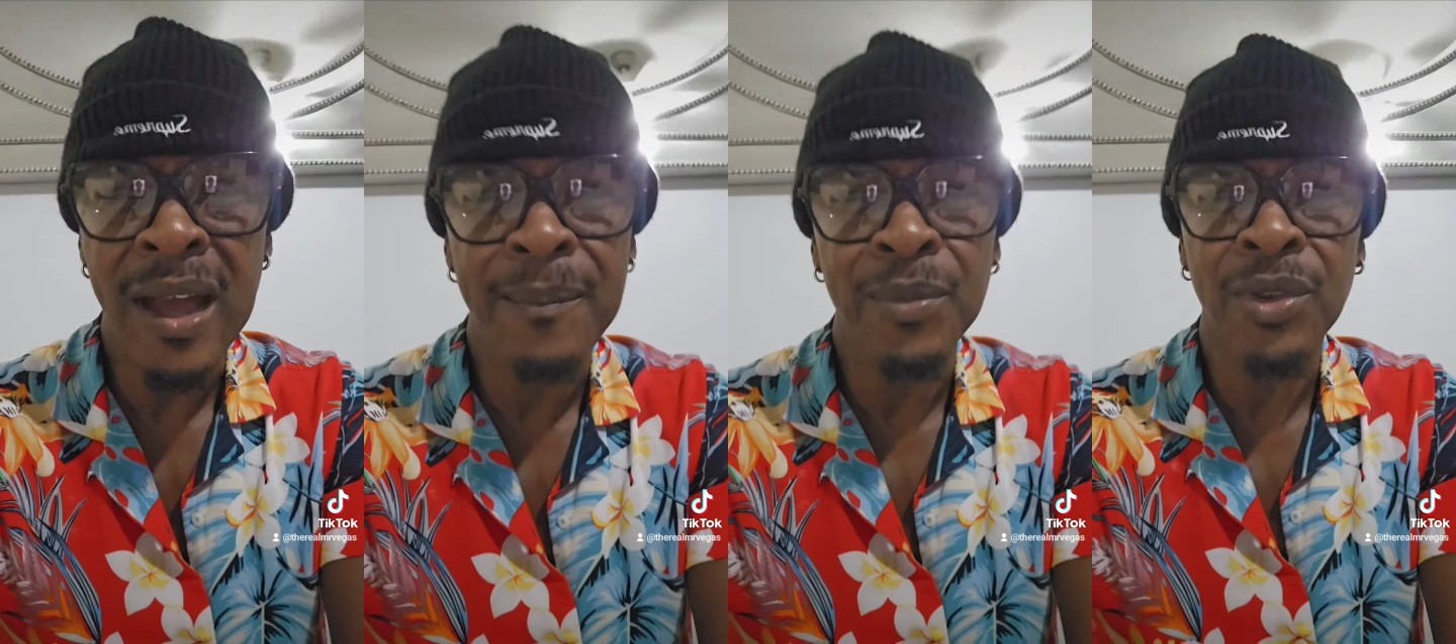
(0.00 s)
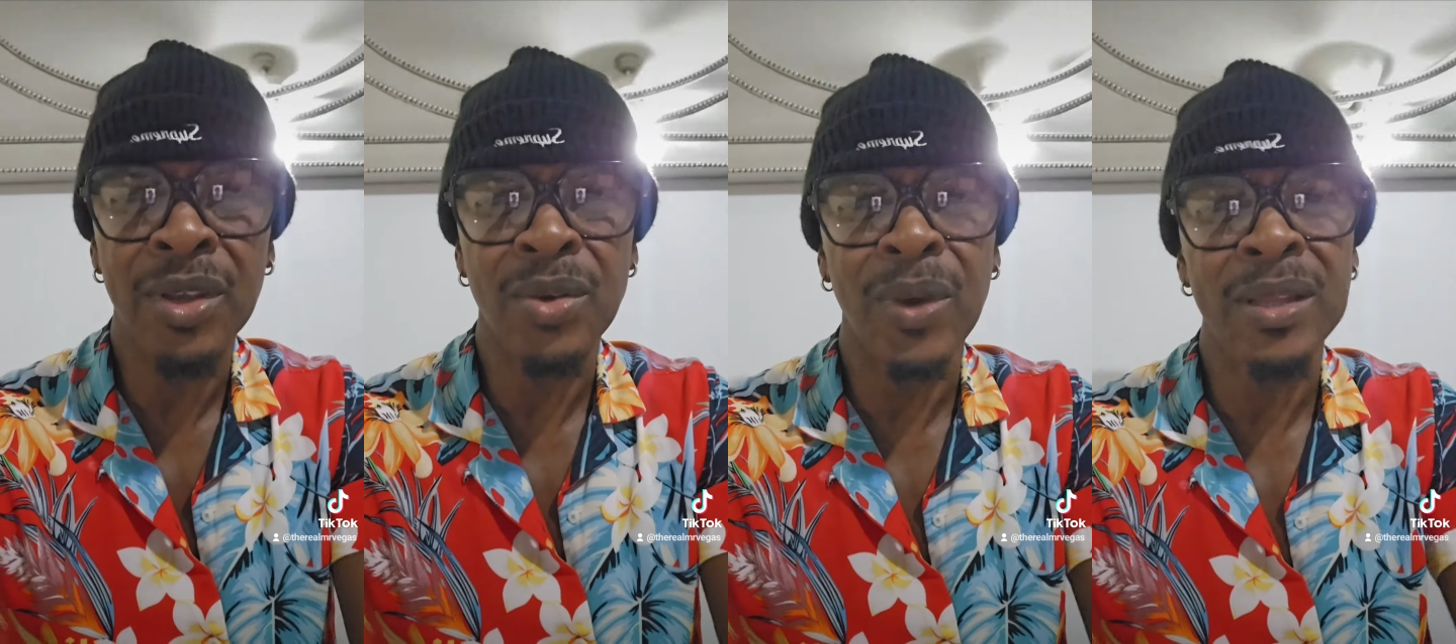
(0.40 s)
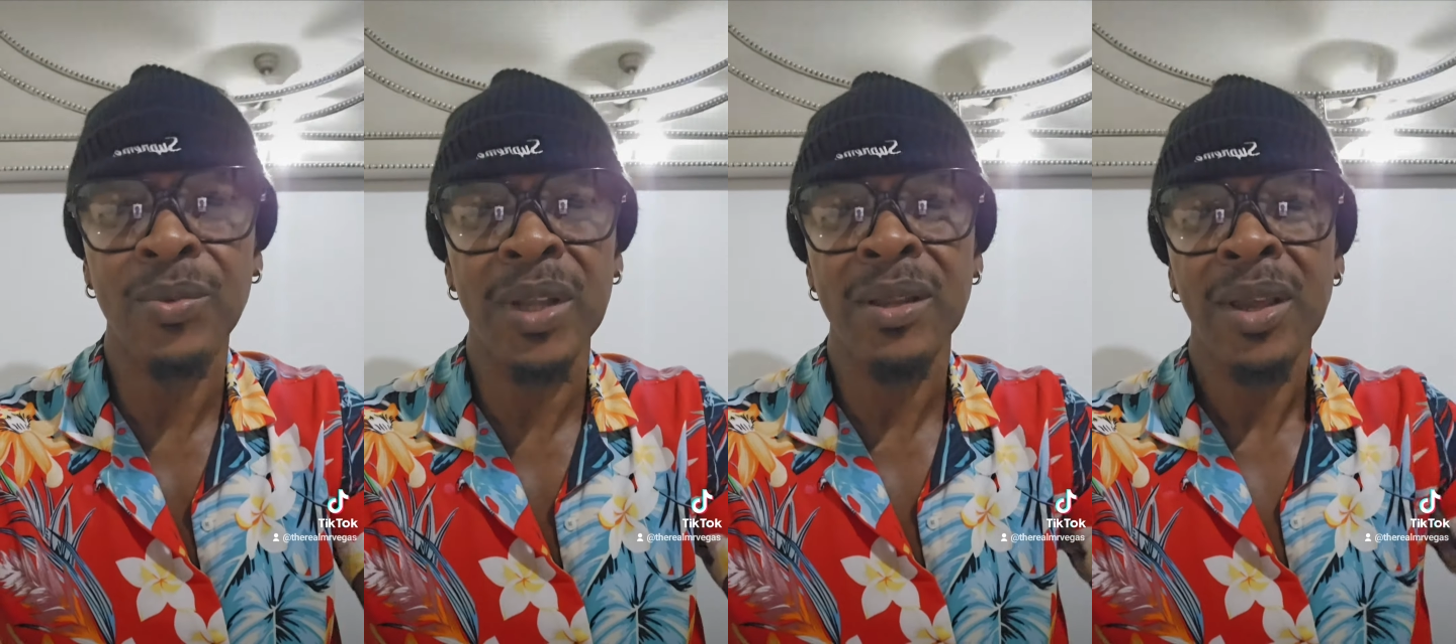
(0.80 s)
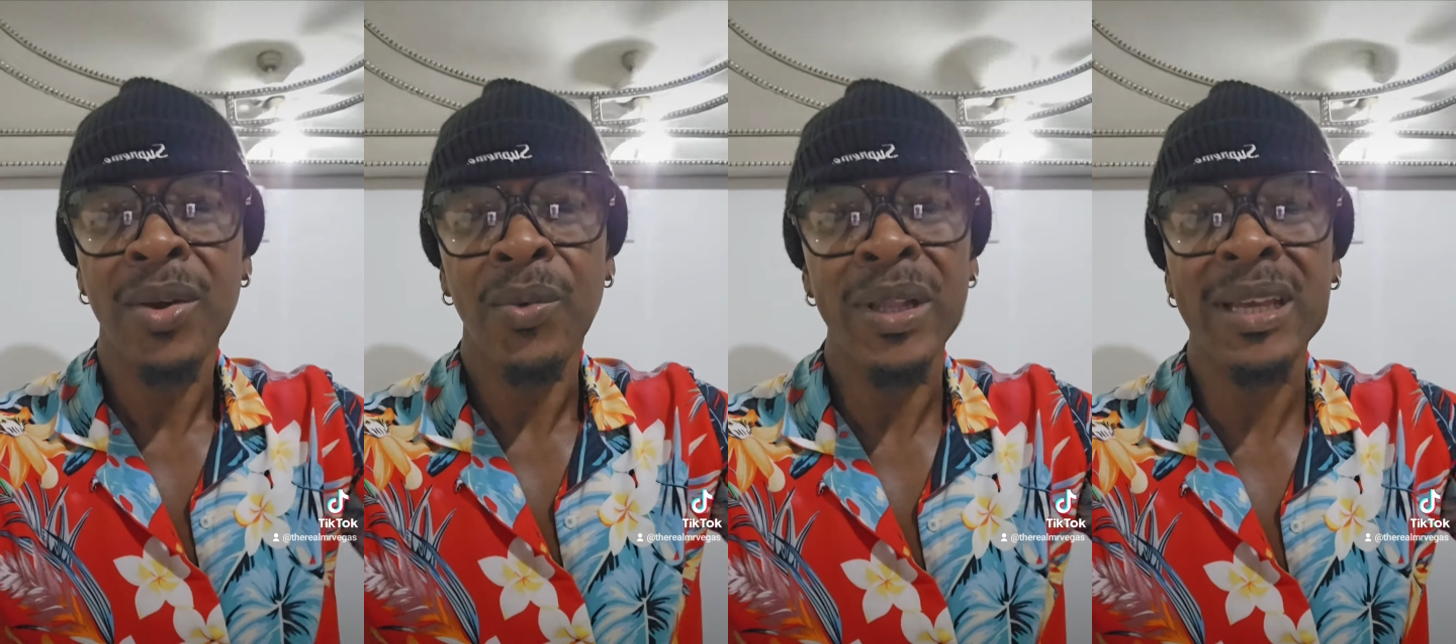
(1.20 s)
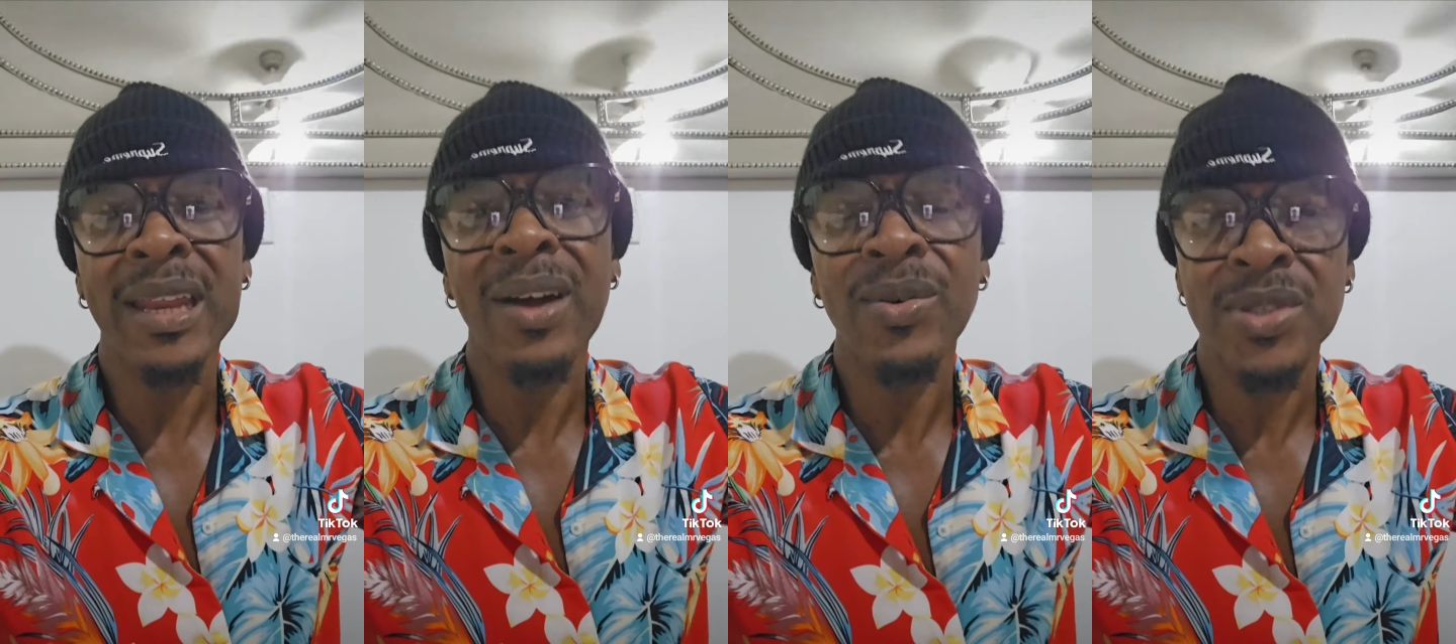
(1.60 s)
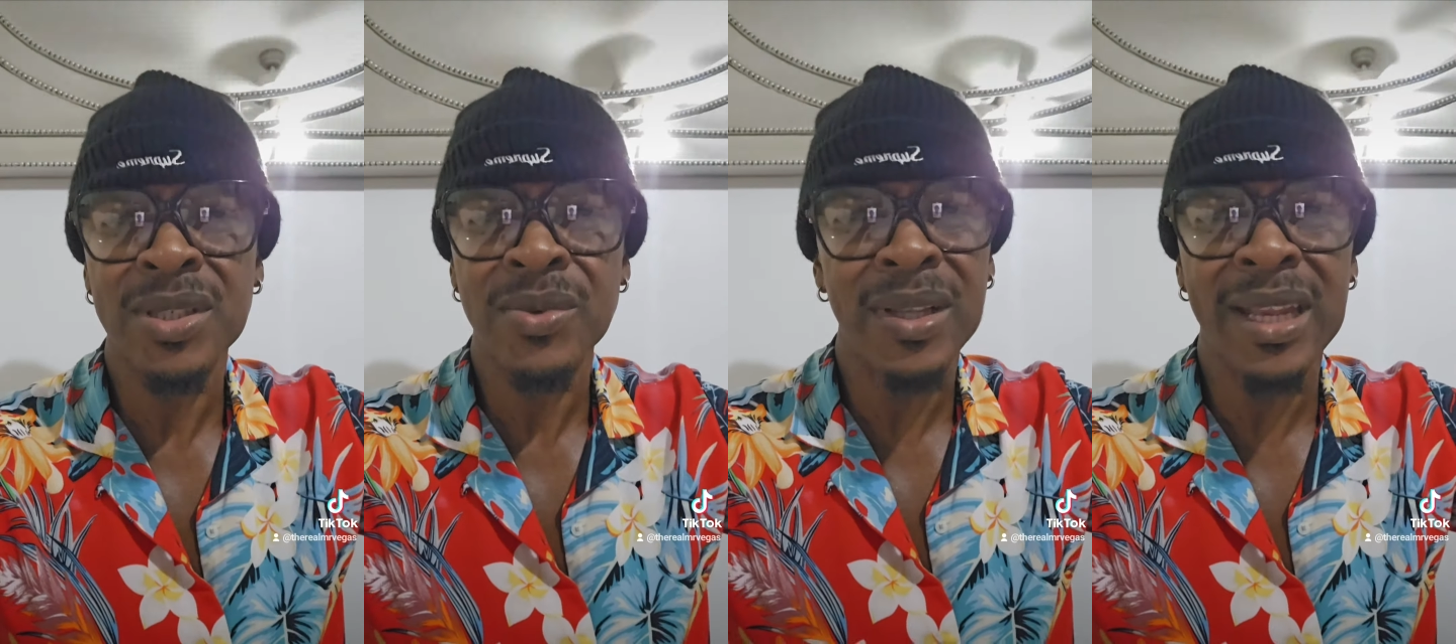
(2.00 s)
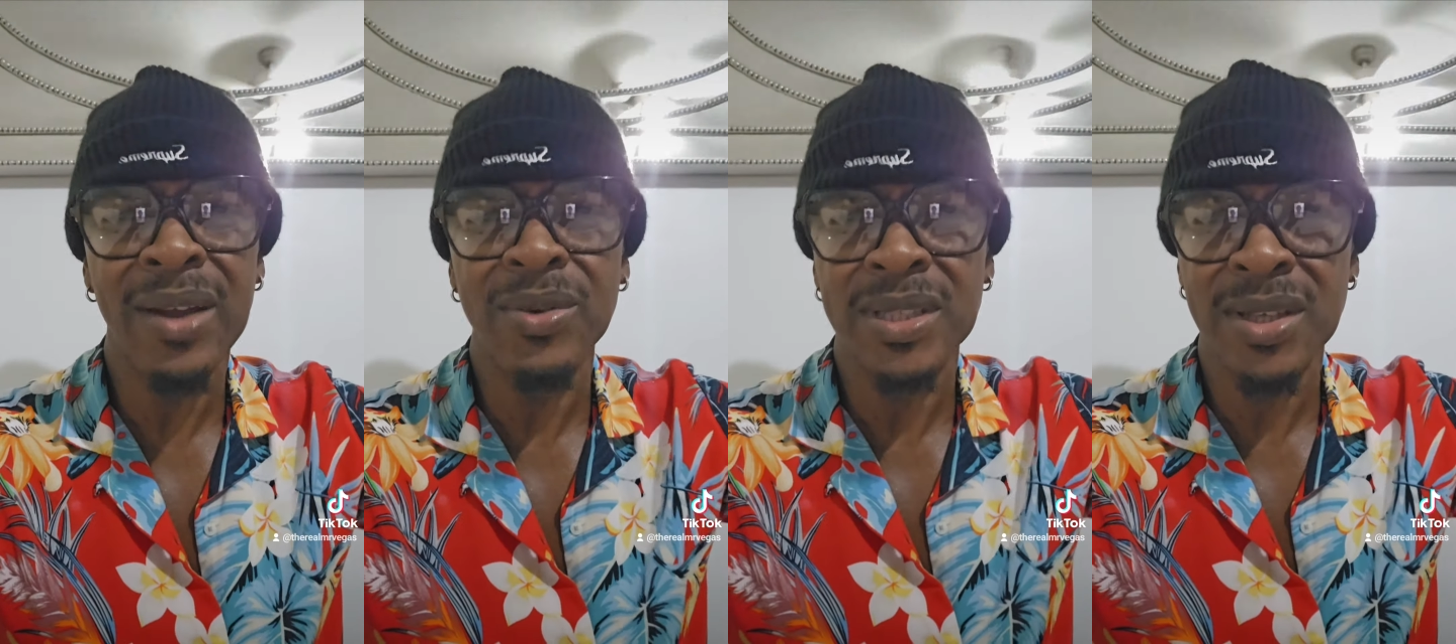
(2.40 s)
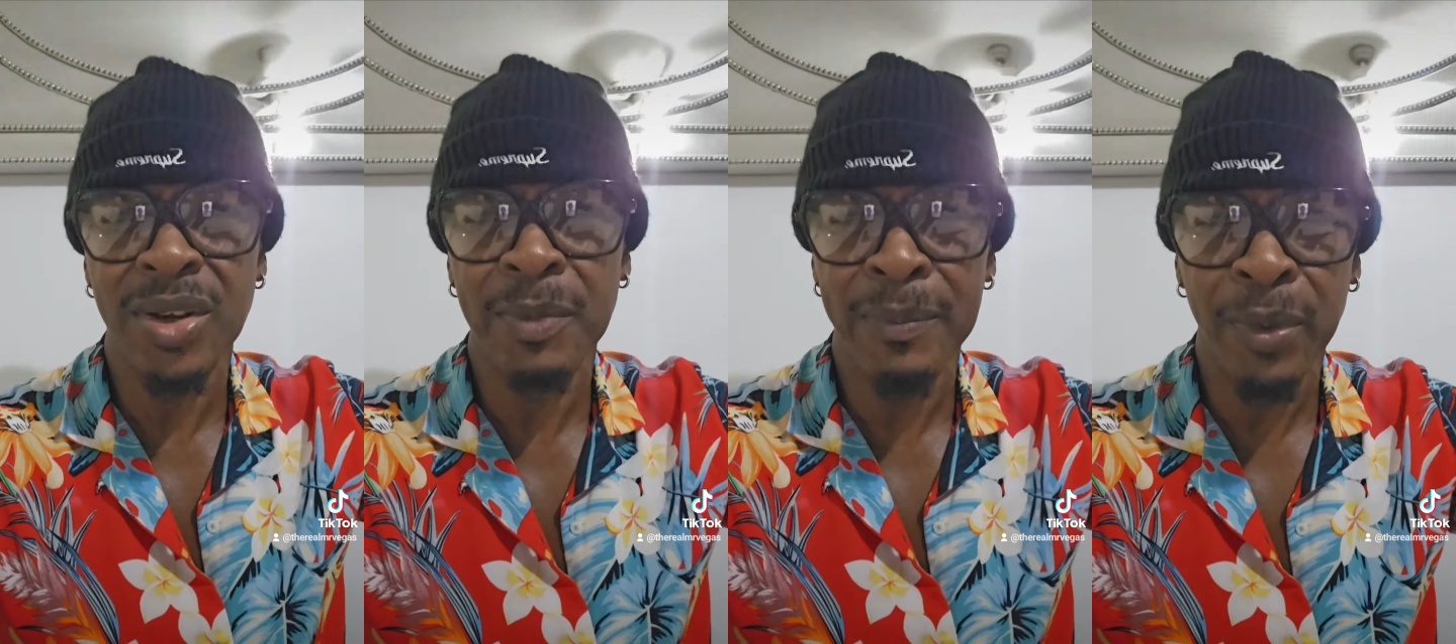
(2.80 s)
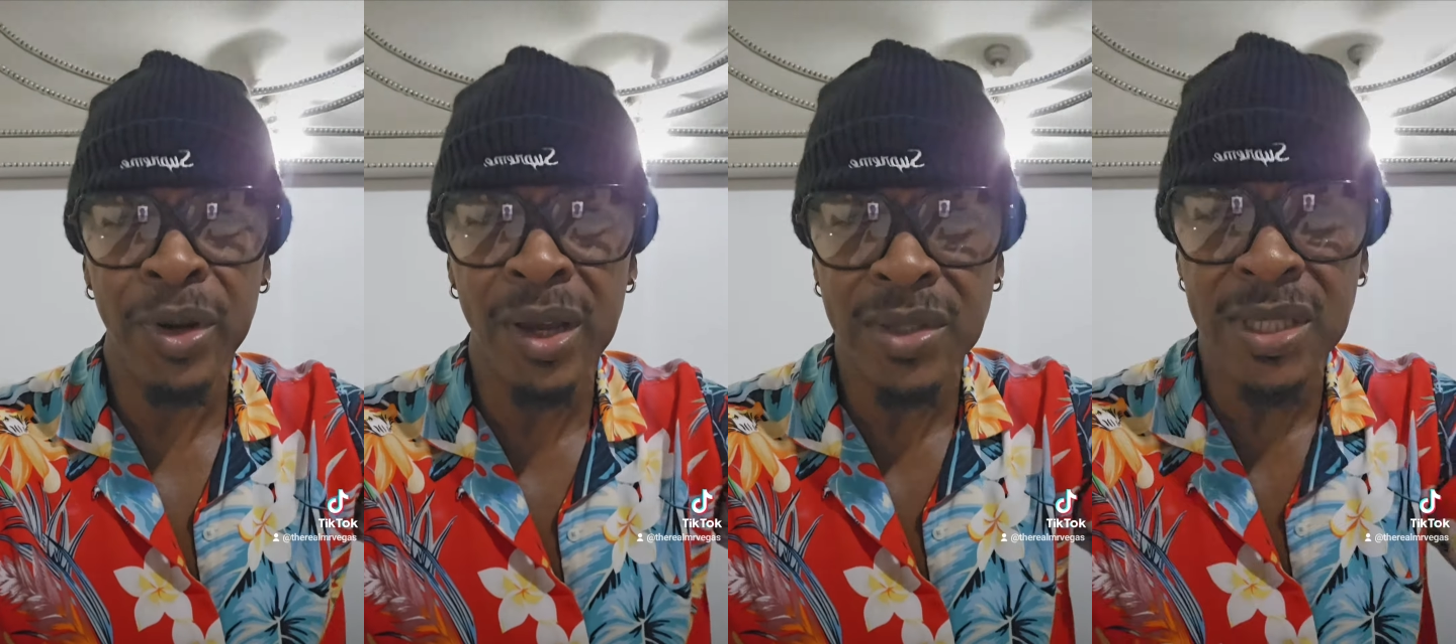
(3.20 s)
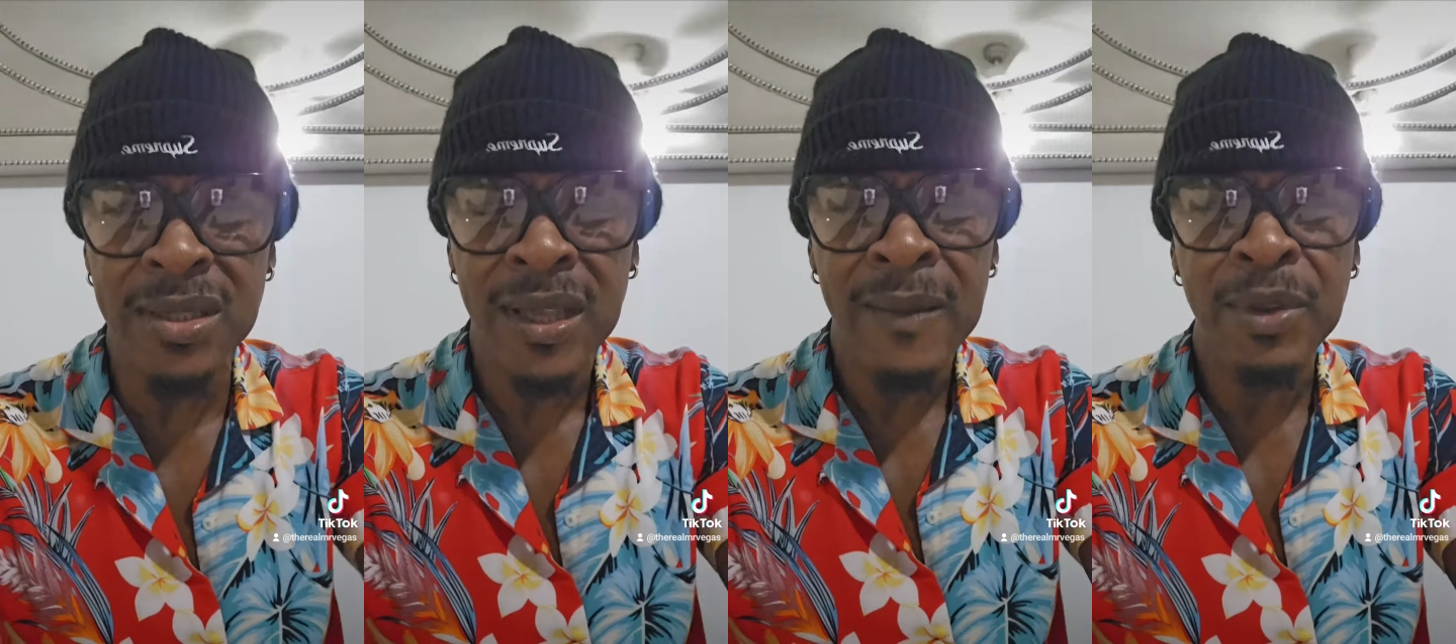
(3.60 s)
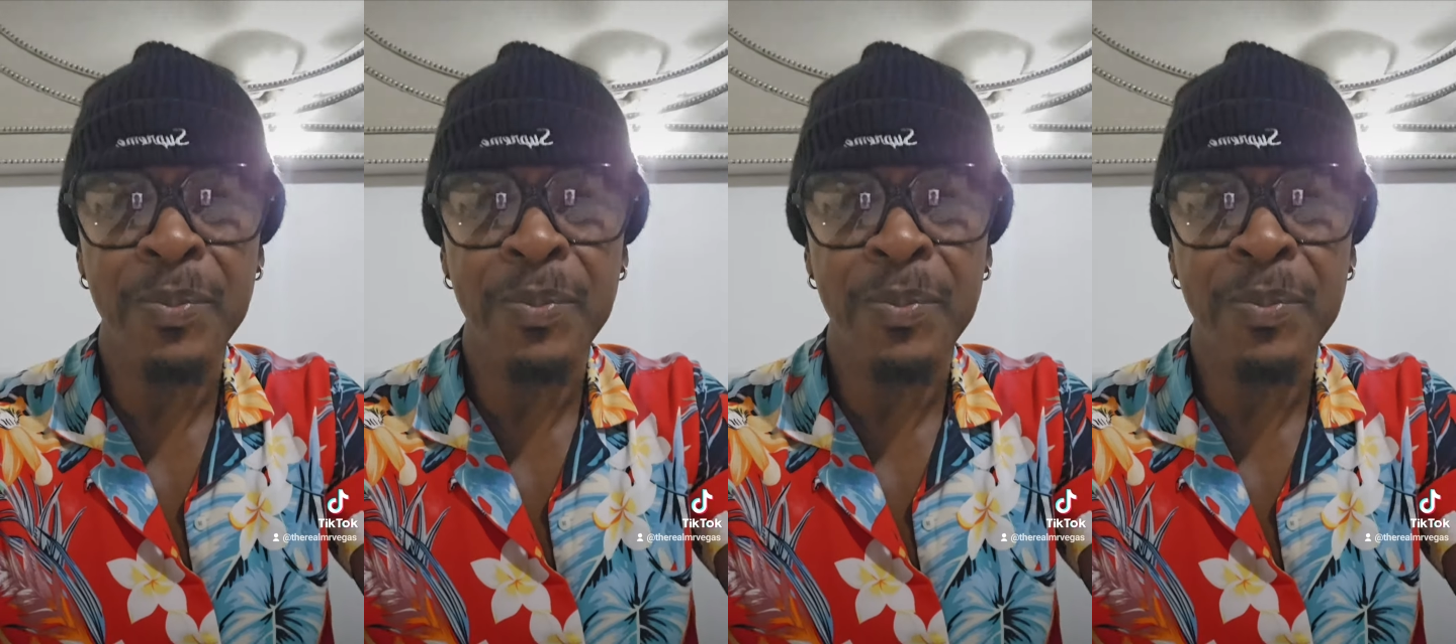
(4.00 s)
What kind of houses? What kind of houses is going to be? Board houses?